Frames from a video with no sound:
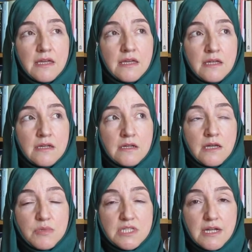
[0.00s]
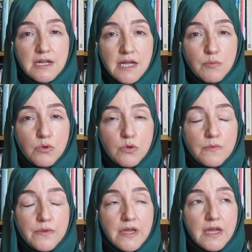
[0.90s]
in a particular airport,
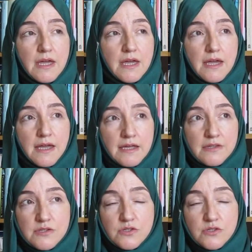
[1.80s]
and